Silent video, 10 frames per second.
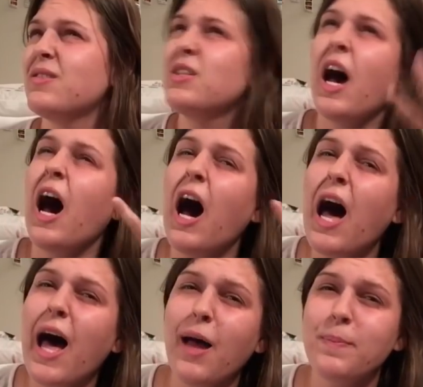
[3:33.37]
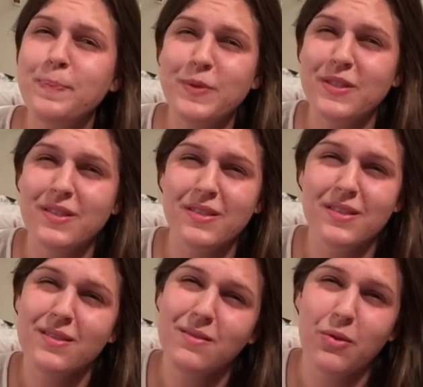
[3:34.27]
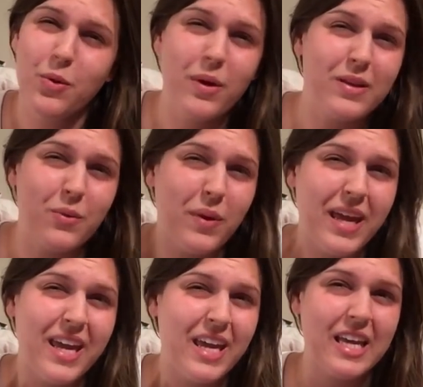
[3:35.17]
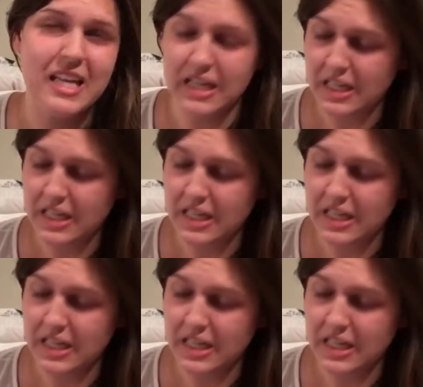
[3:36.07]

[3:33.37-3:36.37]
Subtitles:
tops throughout the week.